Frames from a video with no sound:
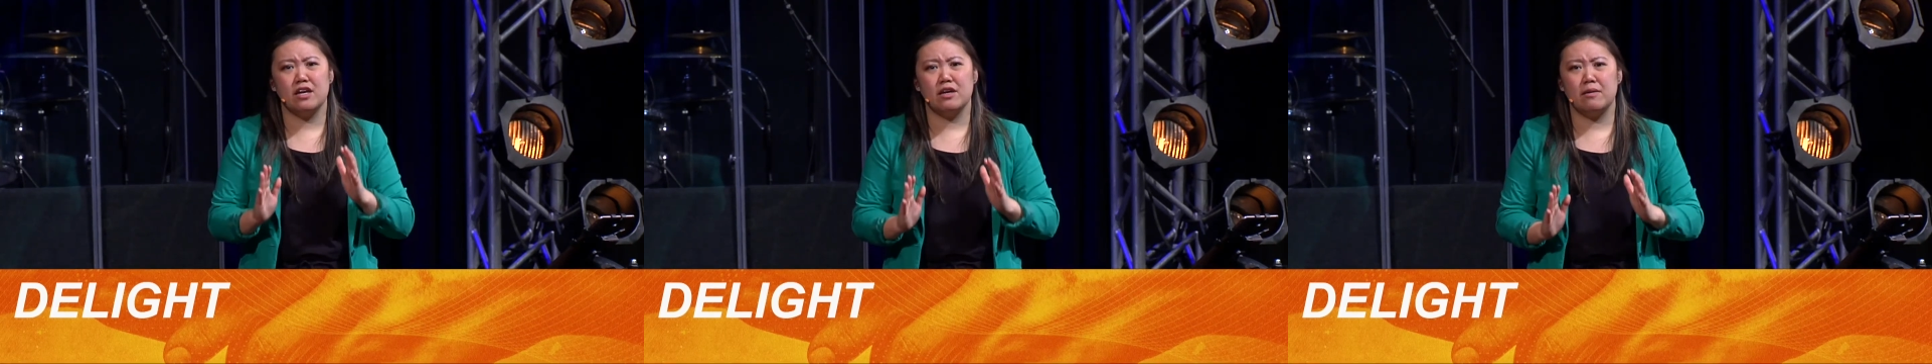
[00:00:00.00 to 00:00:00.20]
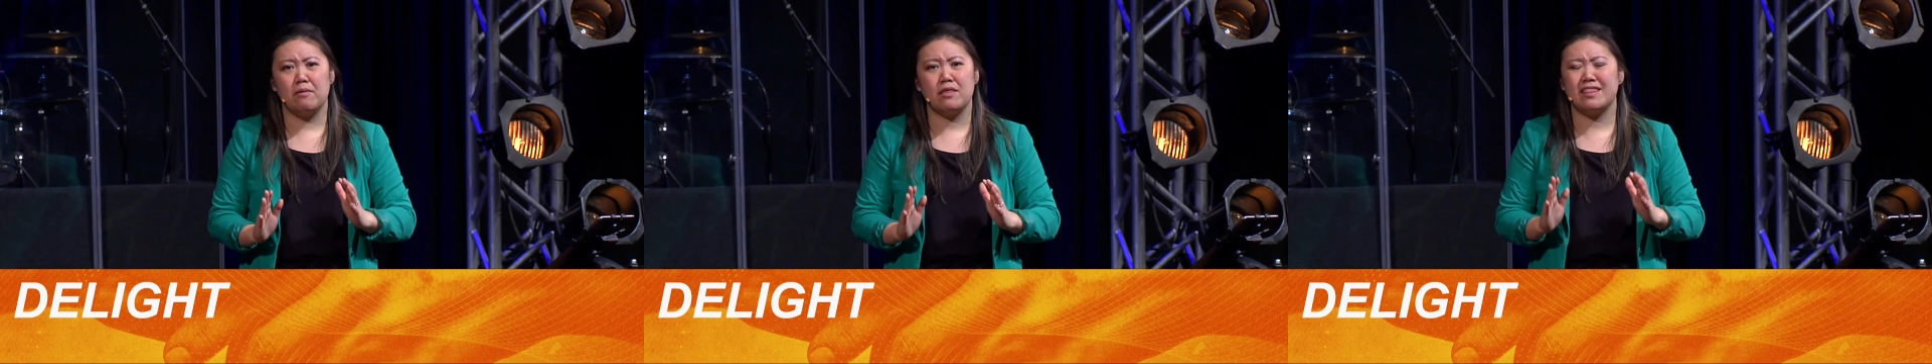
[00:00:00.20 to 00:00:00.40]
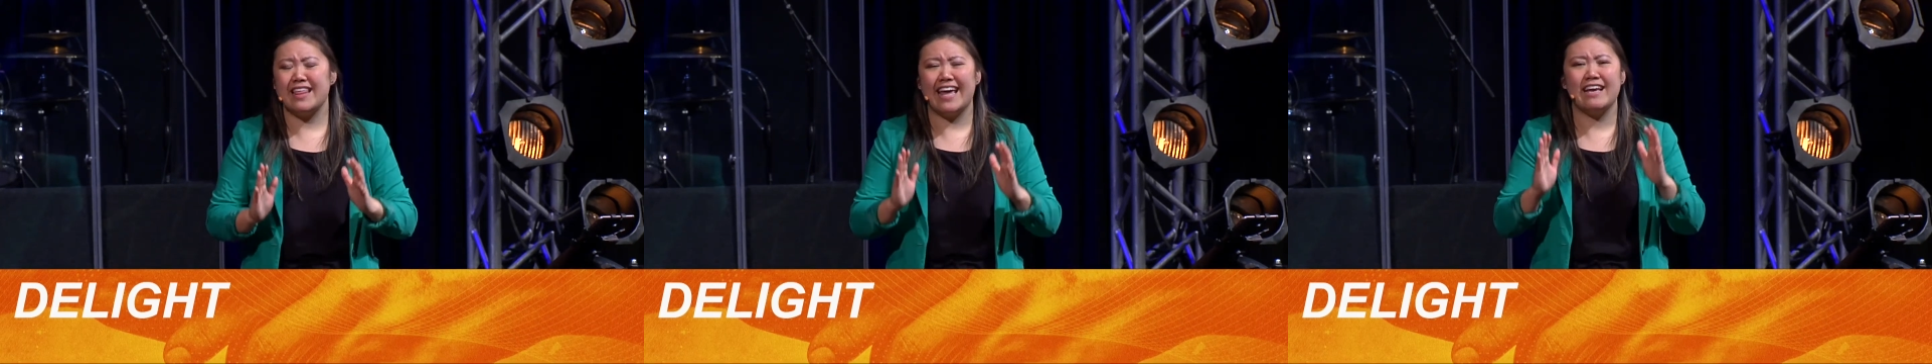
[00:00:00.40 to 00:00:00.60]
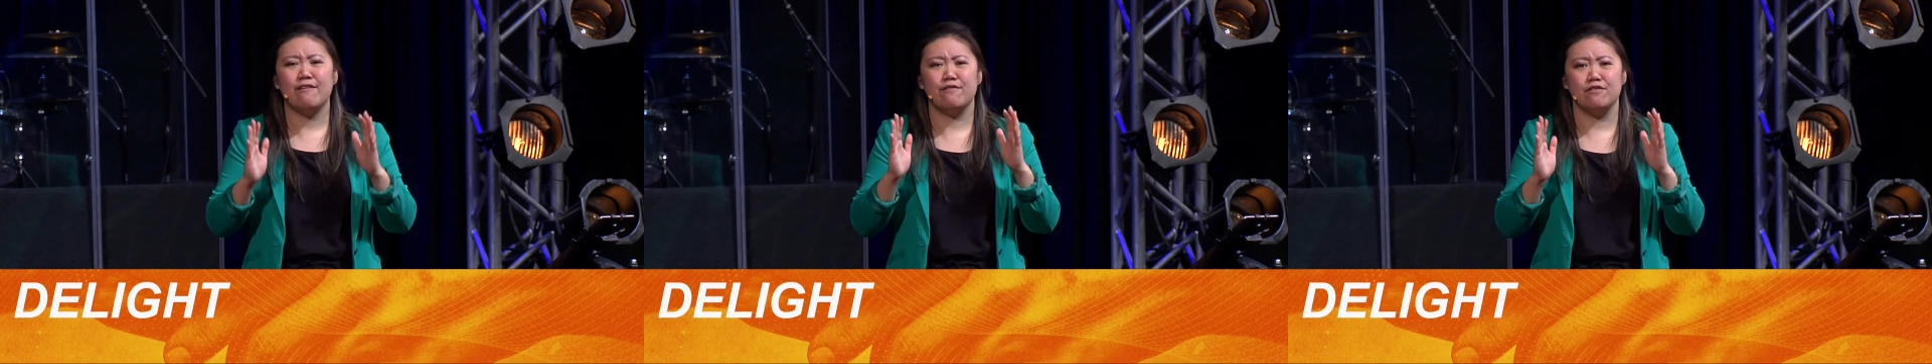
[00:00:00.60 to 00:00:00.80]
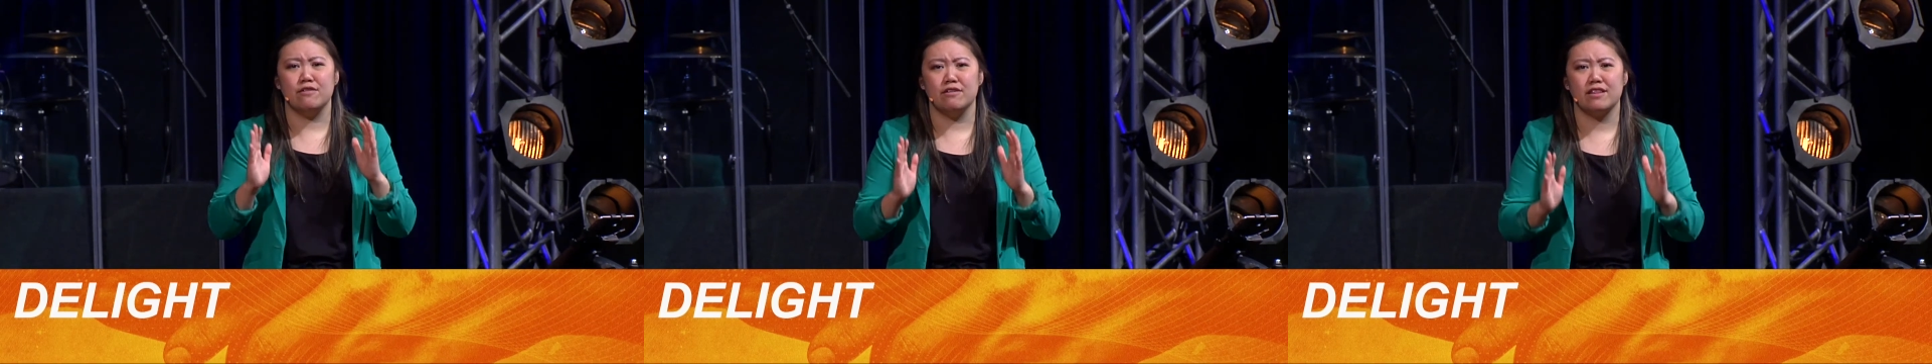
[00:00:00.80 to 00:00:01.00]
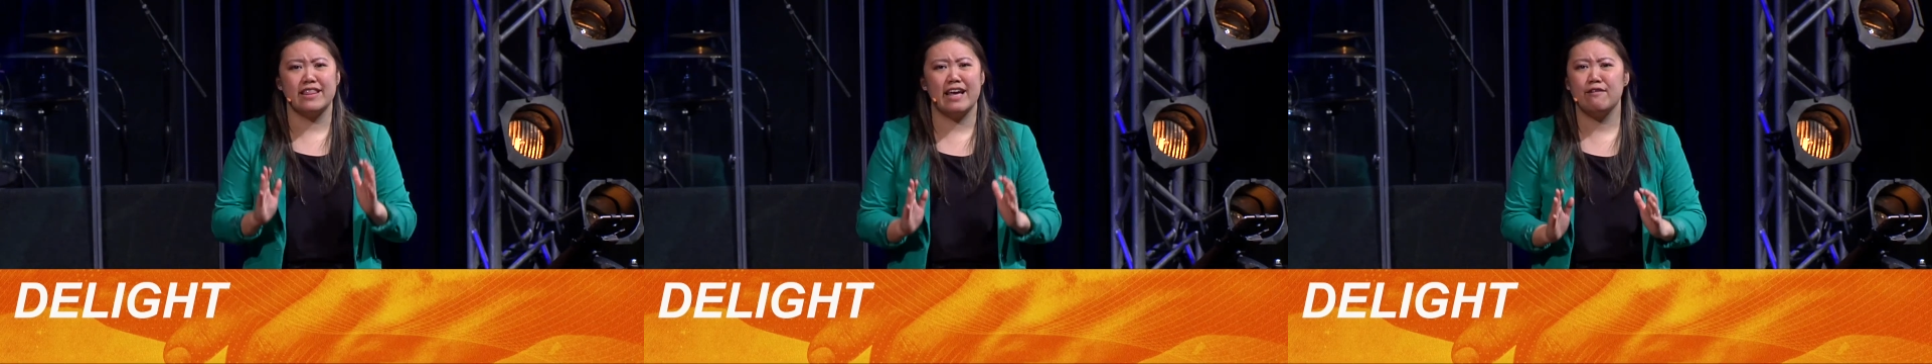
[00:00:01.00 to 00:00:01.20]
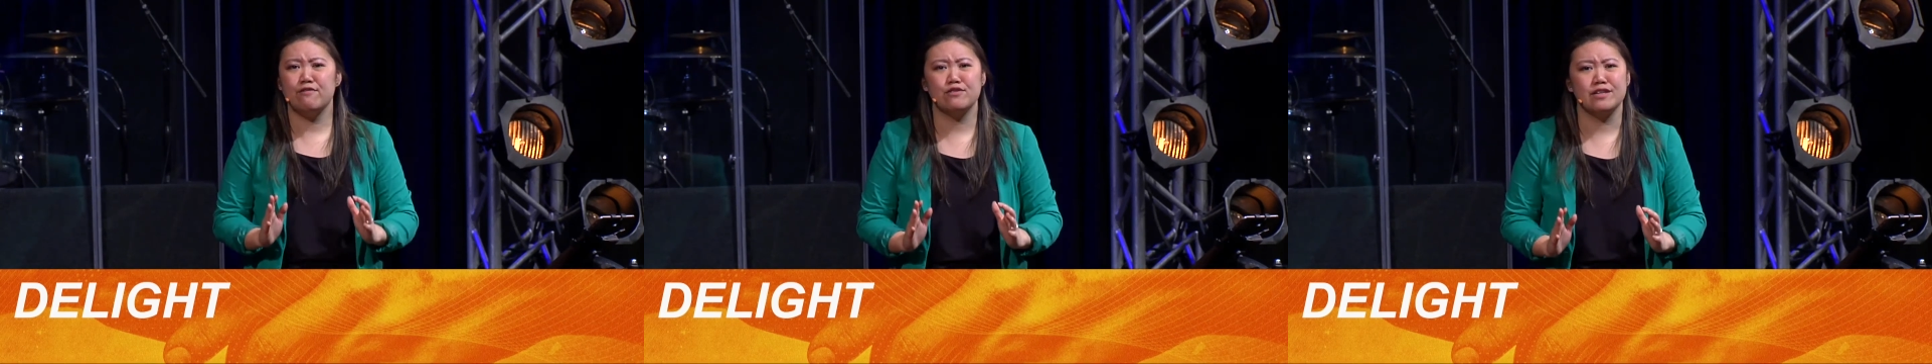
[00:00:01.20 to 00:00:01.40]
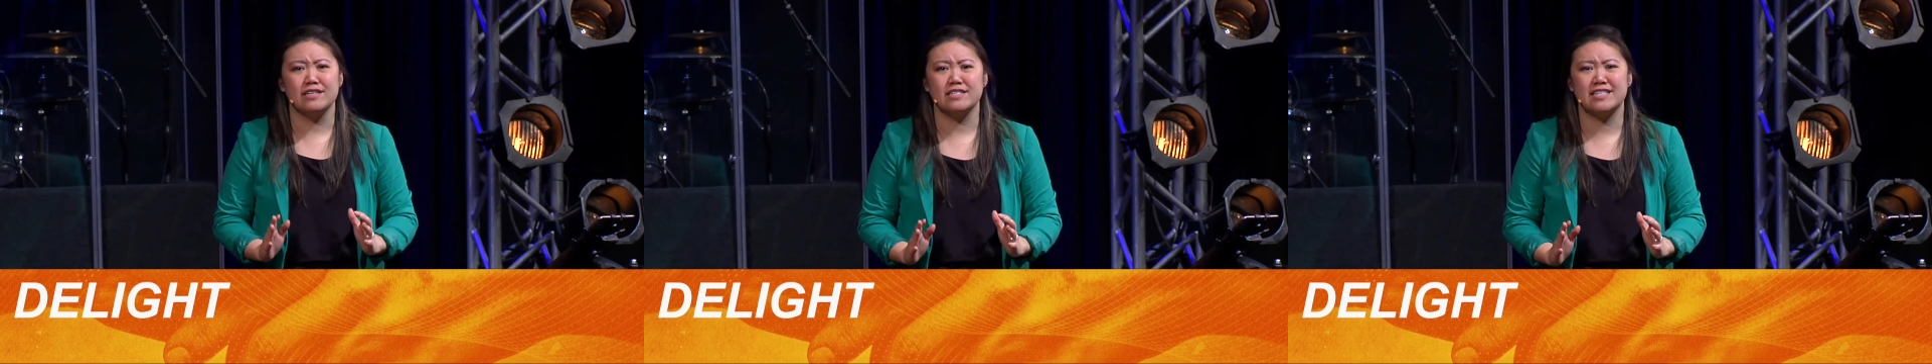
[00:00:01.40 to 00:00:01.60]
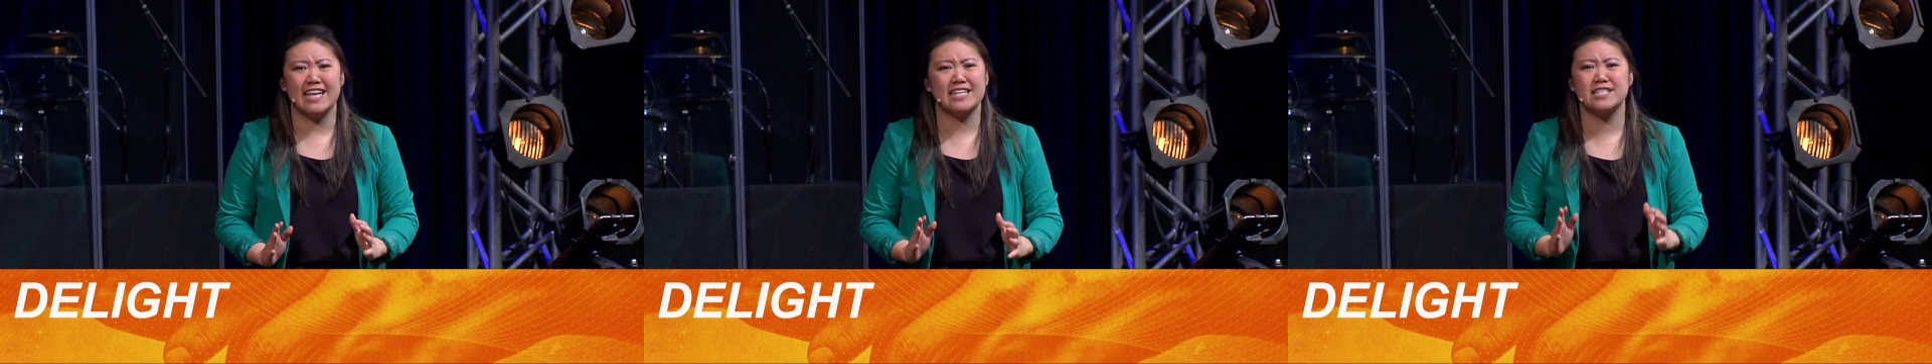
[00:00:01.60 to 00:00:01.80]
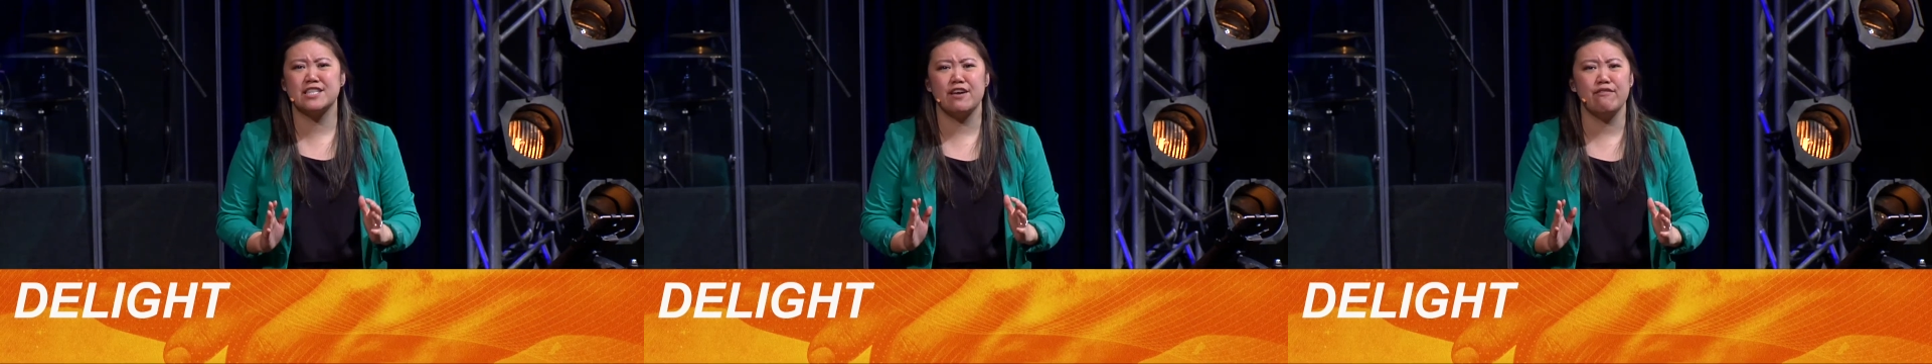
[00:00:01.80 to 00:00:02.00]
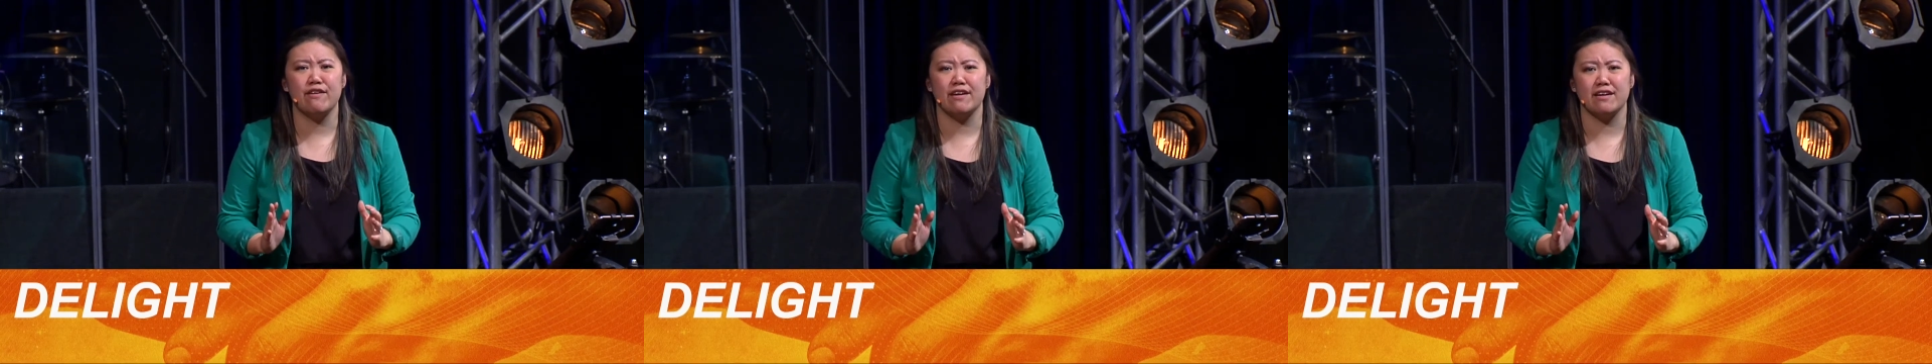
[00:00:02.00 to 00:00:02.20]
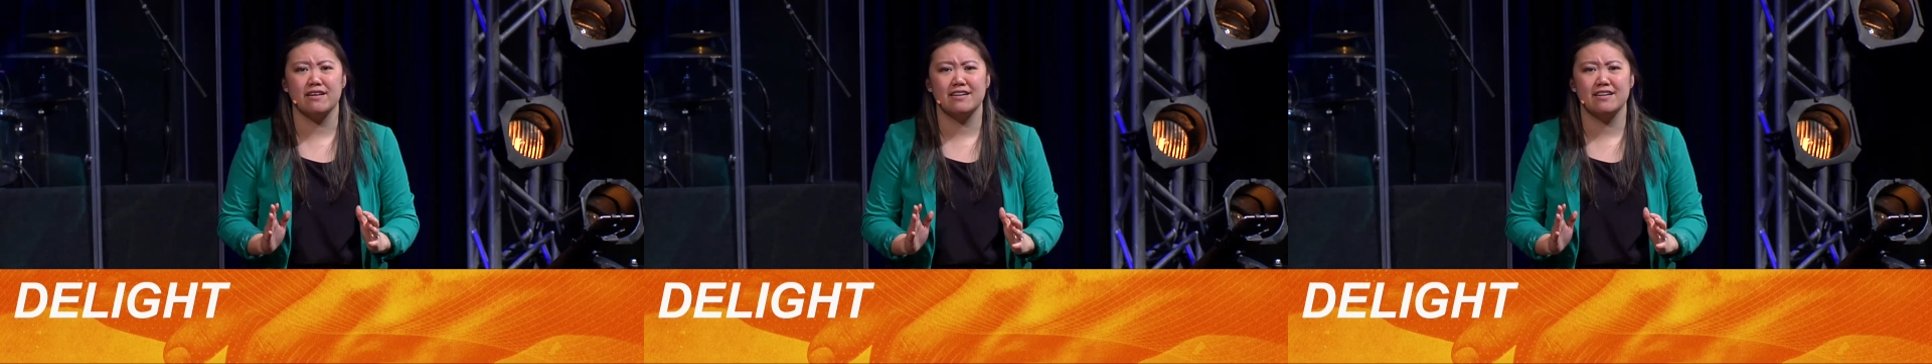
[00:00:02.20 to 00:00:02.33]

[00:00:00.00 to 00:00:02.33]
thankfulness, thanksgiving.